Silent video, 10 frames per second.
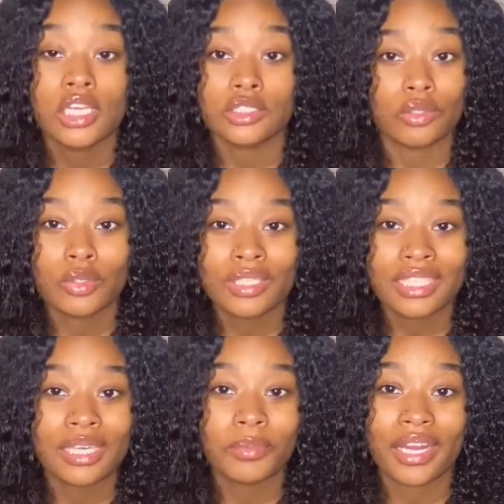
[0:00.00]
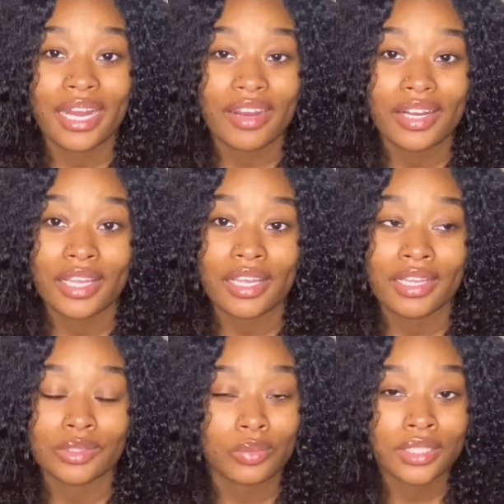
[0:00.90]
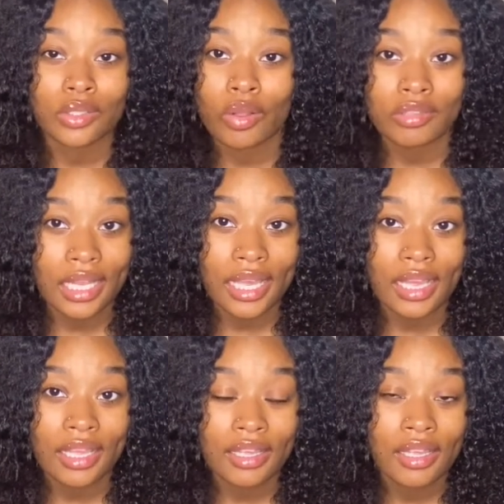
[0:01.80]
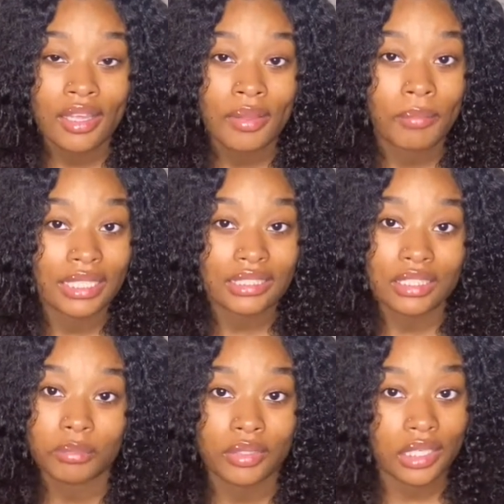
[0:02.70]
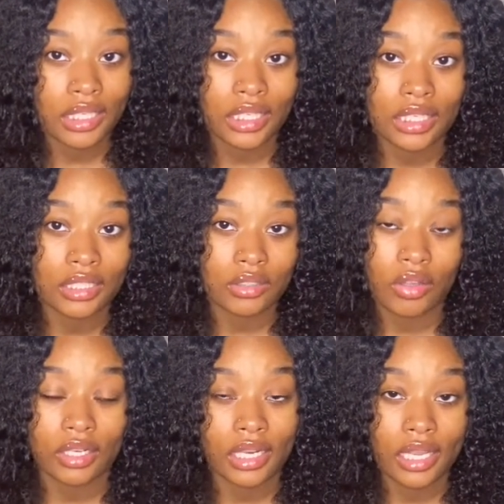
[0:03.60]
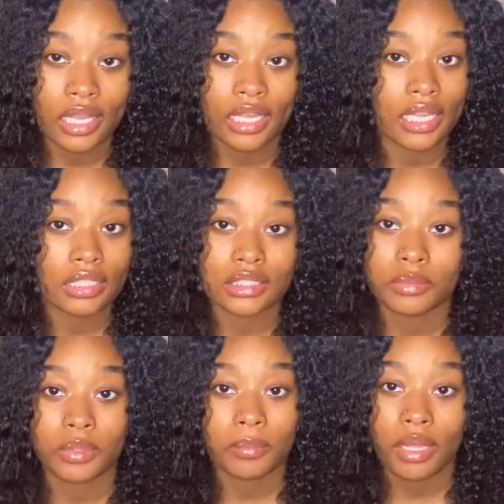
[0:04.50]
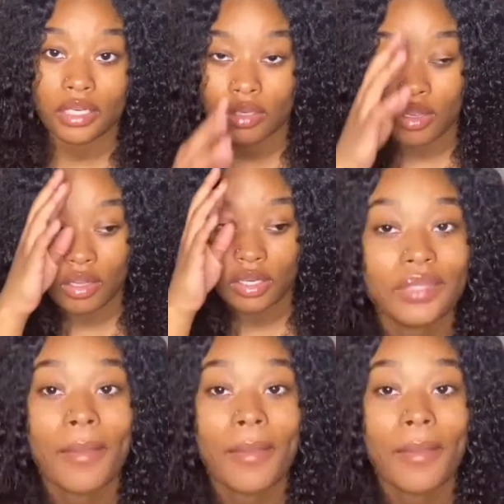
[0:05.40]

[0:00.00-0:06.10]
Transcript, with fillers: So you can keep your hair in twist all day, basically braids all day, and just put a bonnet on.